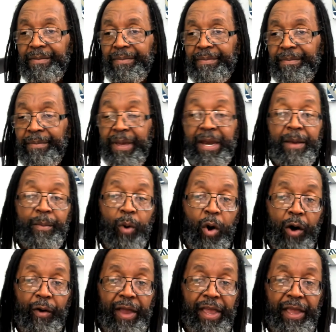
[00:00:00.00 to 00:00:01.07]
many
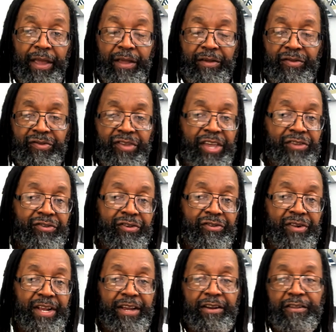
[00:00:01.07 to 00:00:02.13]
mores, teachers,
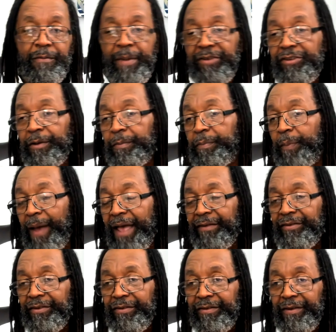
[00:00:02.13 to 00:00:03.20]
leaders, bishops,
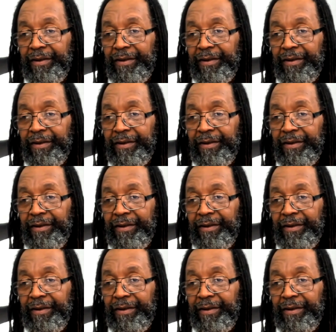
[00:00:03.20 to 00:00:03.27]
pastors,